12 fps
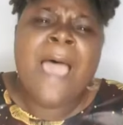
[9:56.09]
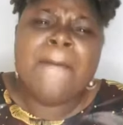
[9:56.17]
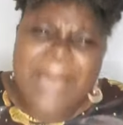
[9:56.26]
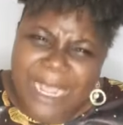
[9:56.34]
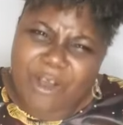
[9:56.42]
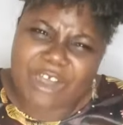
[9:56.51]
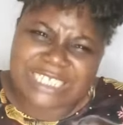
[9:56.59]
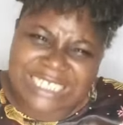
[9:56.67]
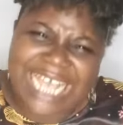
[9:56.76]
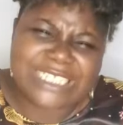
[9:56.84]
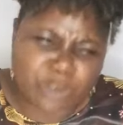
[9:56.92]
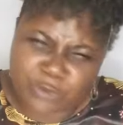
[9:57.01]
But God
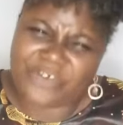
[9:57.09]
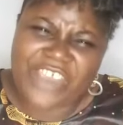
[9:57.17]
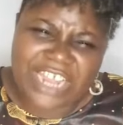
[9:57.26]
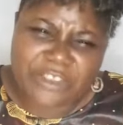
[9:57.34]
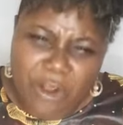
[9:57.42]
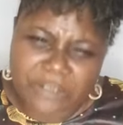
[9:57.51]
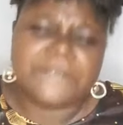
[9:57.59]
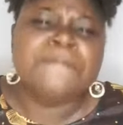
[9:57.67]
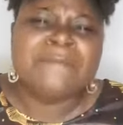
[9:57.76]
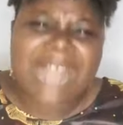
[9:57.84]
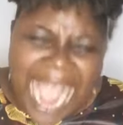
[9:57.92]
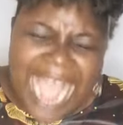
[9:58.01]
says, fear not.
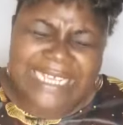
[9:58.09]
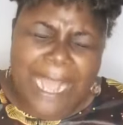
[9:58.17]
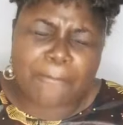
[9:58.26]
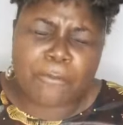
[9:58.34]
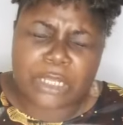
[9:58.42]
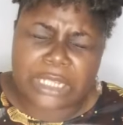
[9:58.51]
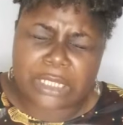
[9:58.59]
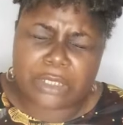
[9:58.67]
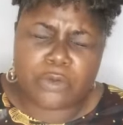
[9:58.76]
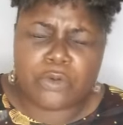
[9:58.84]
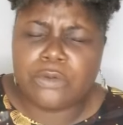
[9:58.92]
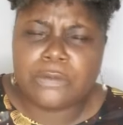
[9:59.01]
I am with
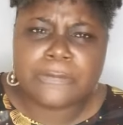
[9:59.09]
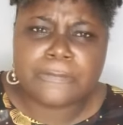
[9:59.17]
you.